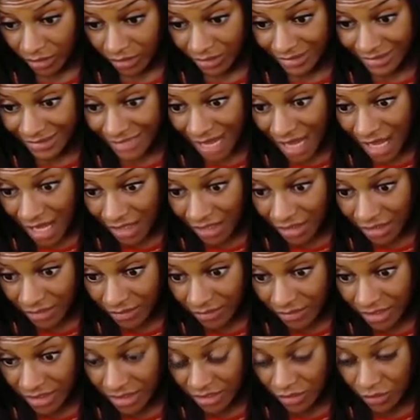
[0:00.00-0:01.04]

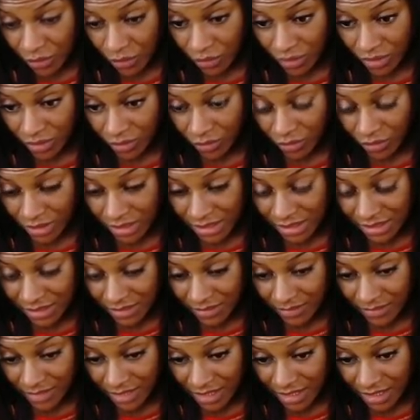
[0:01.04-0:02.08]
documents or
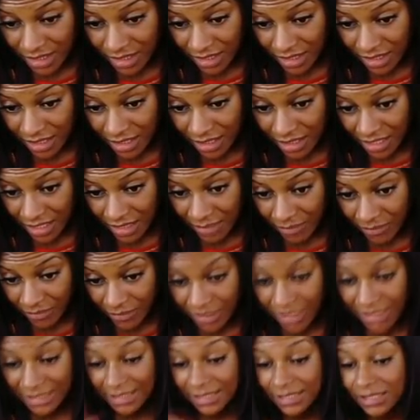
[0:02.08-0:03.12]
something, that
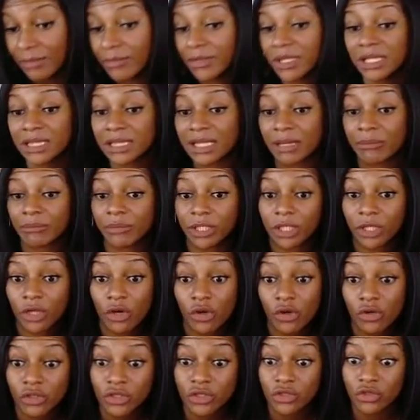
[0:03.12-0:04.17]
it's something that
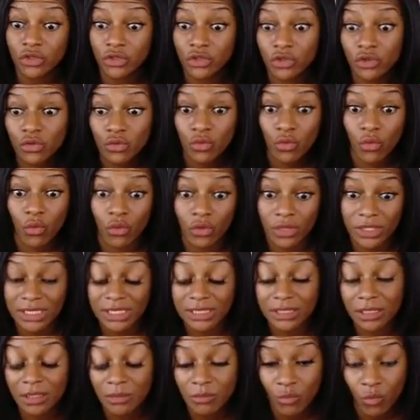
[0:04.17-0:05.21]
belongs to you or
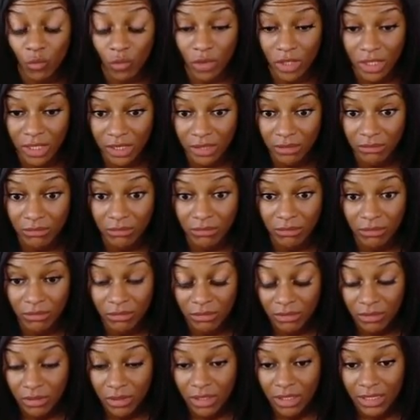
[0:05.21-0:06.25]
someone
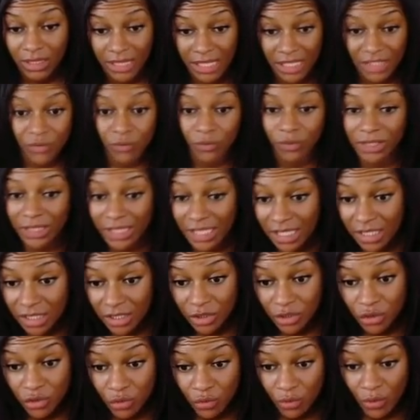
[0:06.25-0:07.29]
that's
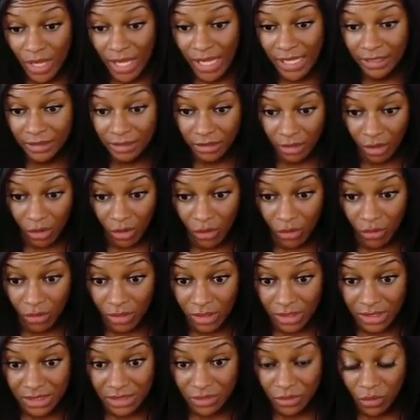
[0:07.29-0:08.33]
related to a
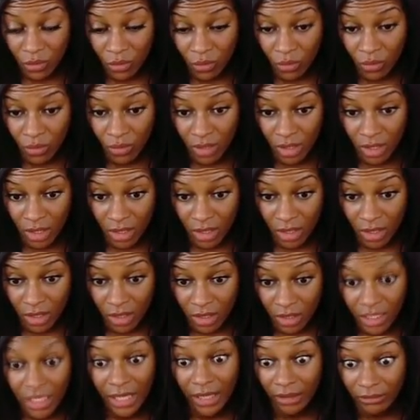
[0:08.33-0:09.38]
loss, or
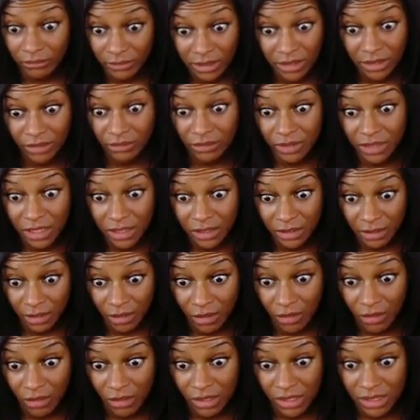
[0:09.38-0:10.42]
literally a
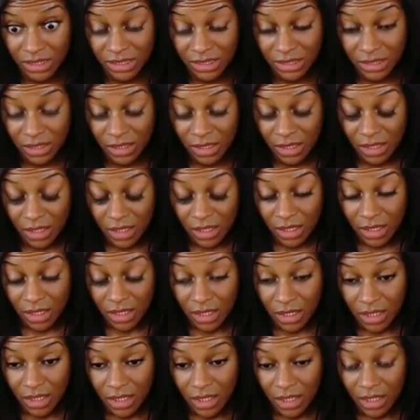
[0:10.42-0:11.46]
loss
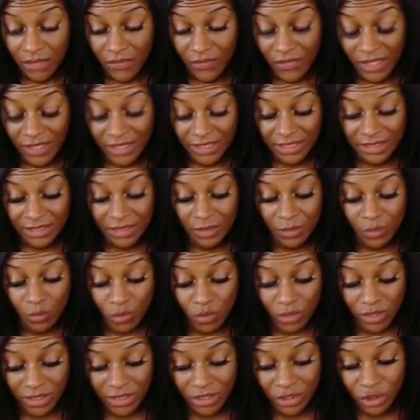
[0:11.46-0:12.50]
that
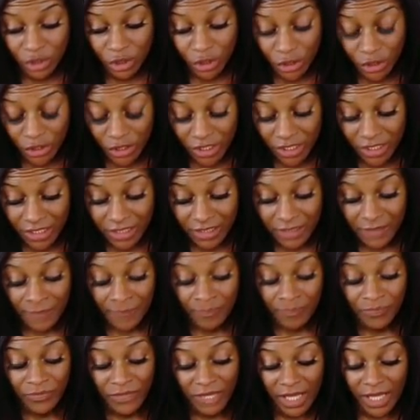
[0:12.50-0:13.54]
someone took.
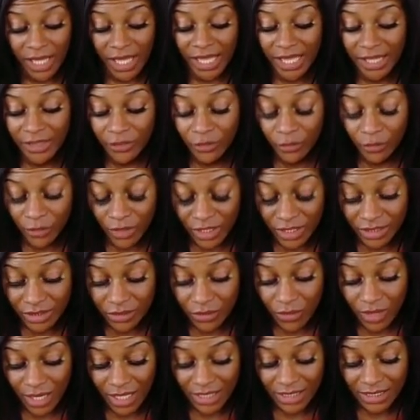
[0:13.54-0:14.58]
And the
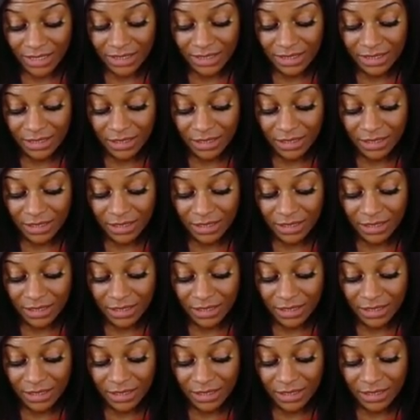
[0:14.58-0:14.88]
reason why this is